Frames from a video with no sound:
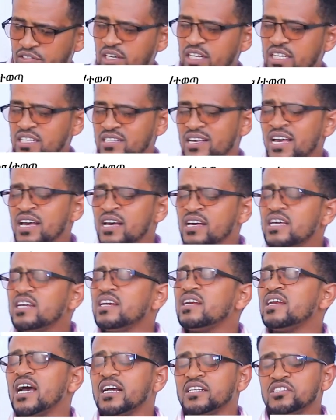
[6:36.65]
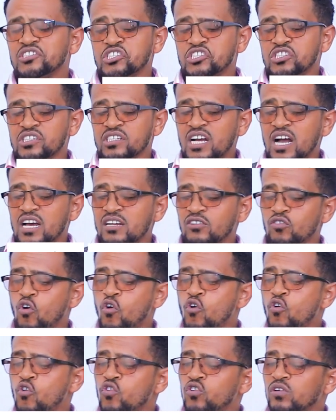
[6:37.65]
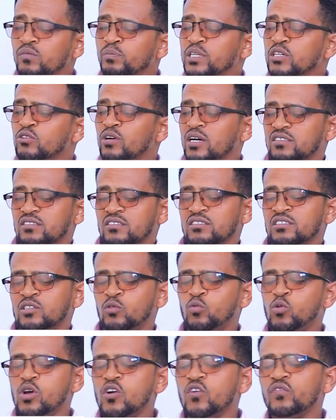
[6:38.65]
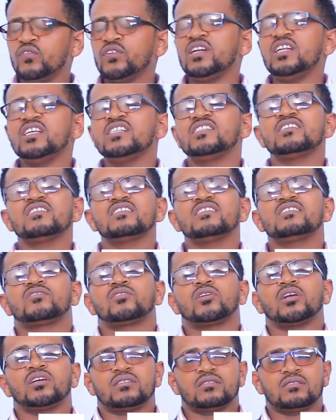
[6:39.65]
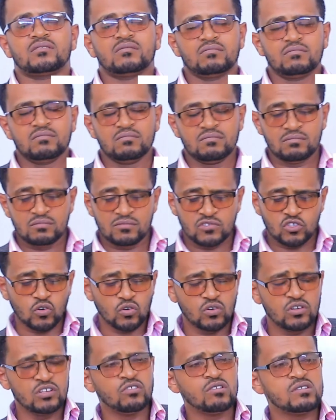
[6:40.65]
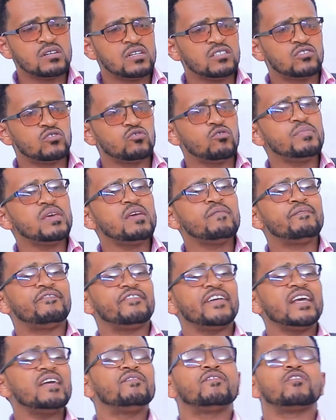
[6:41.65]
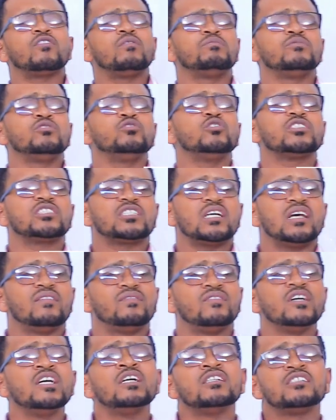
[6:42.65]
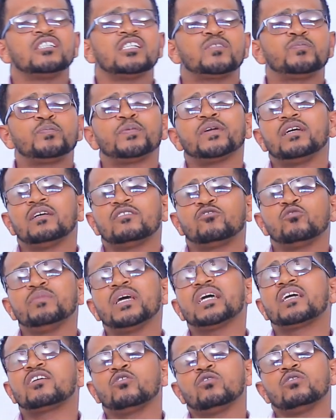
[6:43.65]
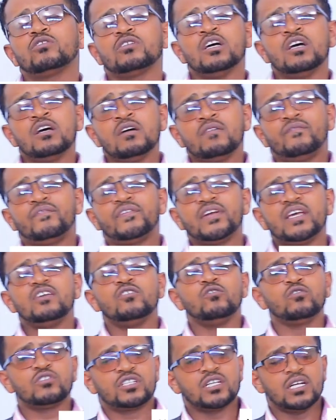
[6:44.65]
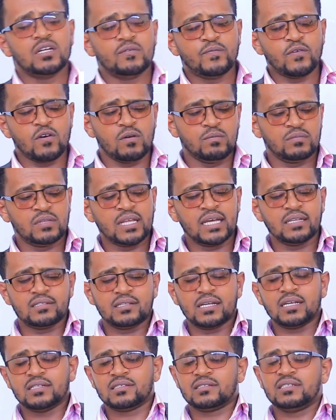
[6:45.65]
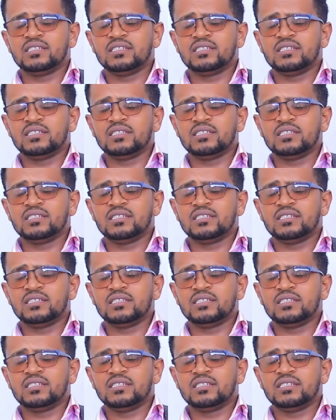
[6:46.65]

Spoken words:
Really, relaxation can all be what? The way of releasing stress. So in order to be free from yourself, just pray to make you free yourself from that such